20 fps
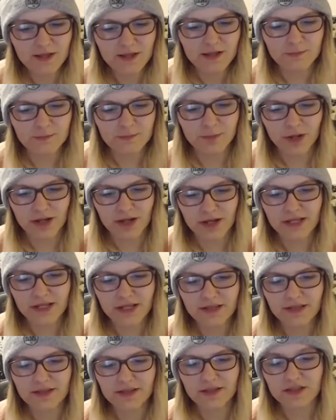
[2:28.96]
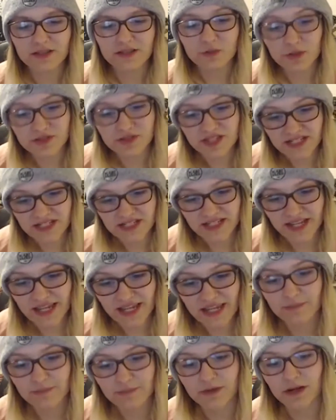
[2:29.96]
But that's what I was saying to
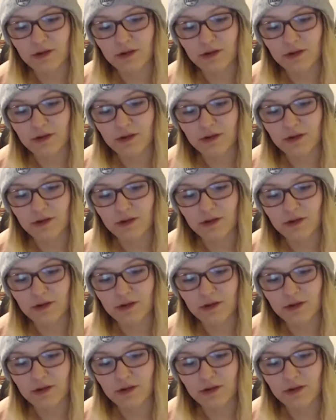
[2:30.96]
him.